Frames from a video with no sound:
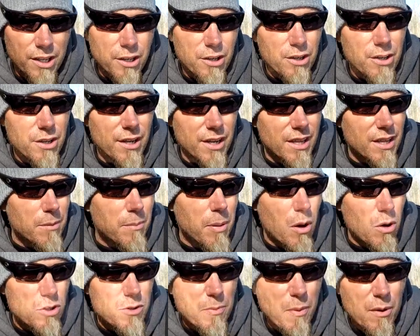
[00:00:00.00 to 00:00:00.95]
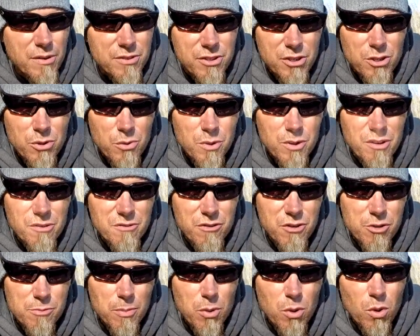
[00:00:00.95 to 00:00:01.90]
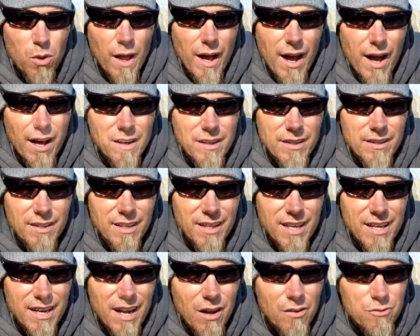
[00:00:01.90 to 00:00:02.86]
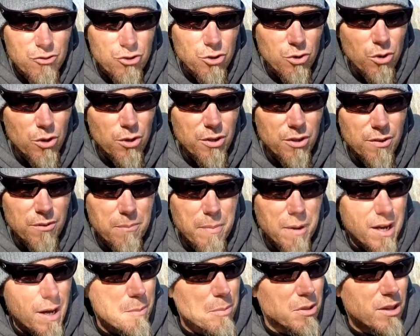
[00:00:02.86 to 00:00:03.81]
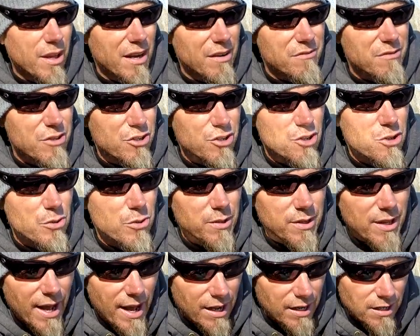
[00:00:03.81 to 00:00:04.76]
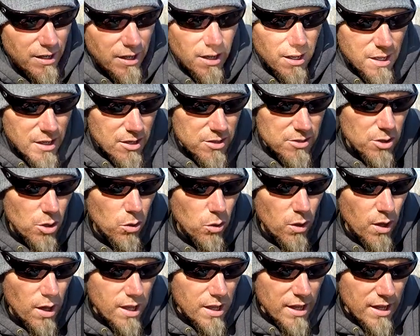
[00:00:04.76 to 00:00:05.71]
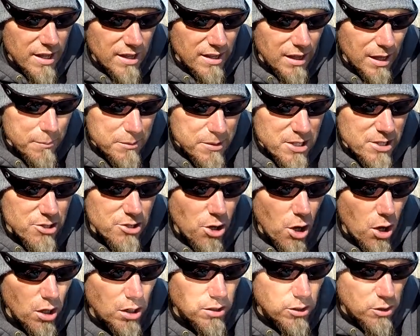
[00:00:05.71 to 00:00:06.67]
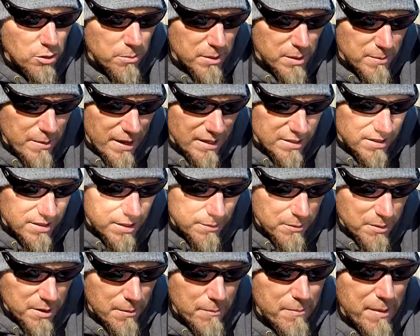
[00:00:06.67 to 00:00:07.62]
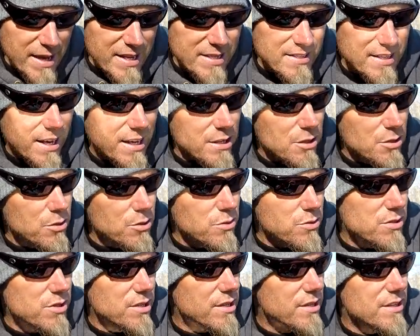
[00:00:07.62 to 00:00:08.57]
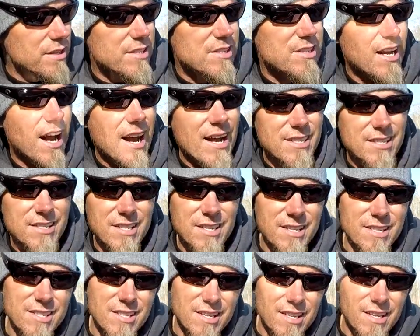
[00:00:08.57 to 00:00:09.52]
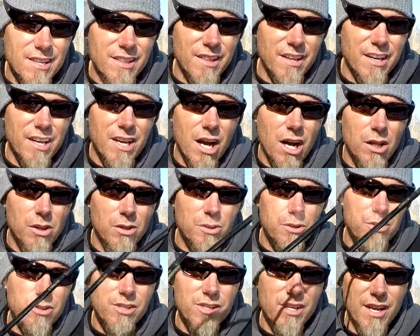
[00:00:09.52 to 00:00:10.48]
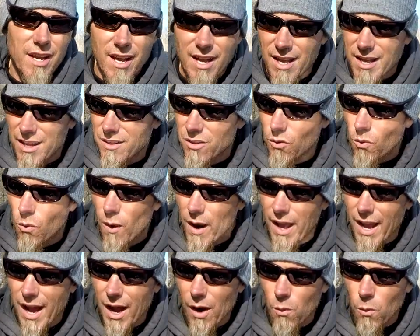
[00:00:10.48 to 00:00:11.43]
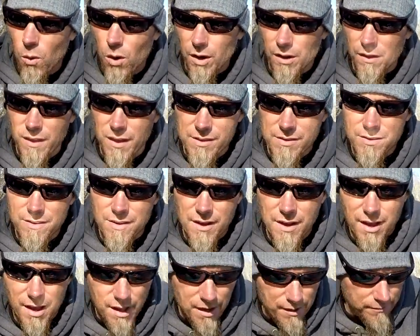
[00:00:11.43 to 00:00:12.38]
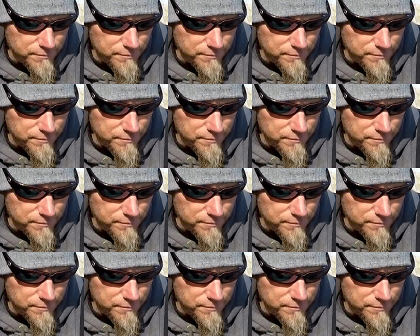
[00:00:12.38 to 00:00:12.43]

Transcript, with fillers: good in the post spawn too when the fish pull out and they get offshore you can pick up a lot of fish doing that so let me just talk a little bit about some of the baits i use the sizes the colors and the way i work this thing